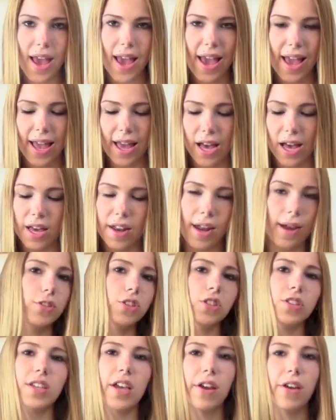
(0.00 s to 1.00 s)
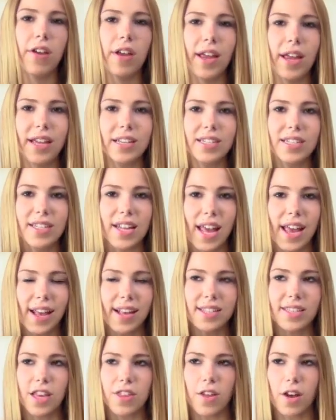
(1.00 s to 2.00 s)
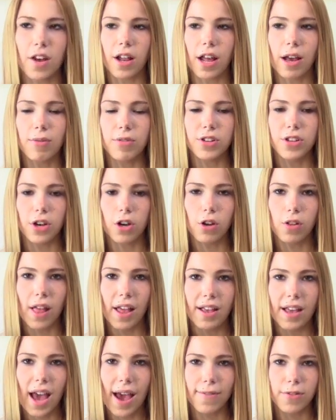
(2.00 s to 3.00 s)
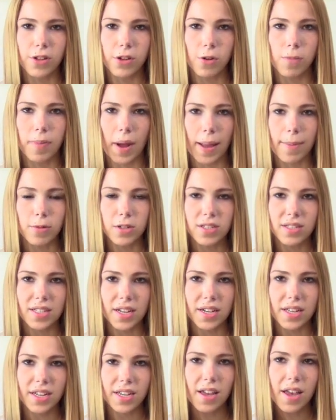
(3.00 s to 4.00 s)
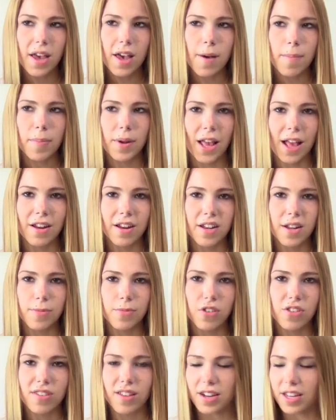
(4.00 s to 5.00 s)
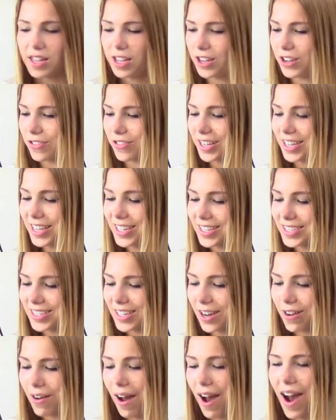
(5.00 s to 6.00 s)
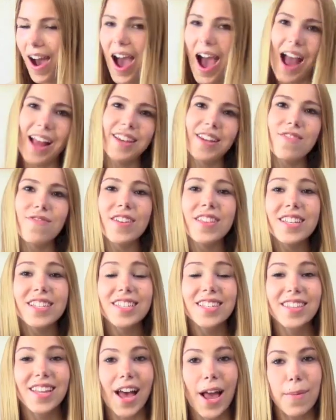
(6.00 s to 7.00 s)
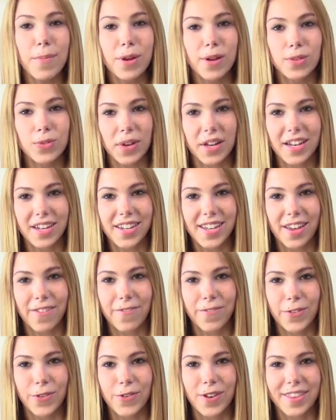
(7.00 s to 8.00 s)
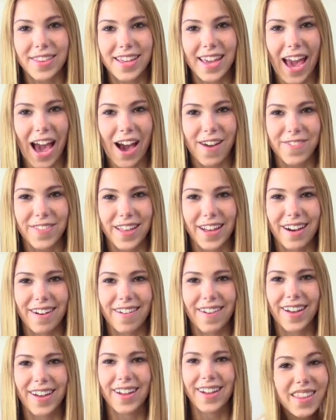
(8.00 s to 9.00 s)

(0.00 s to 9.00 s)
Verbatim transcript: and I was just carrying it today because I I would go like have a little Bible study, but I ended up just studying Greek. So I did read this in line when I was waiting to get food at the cafe. though.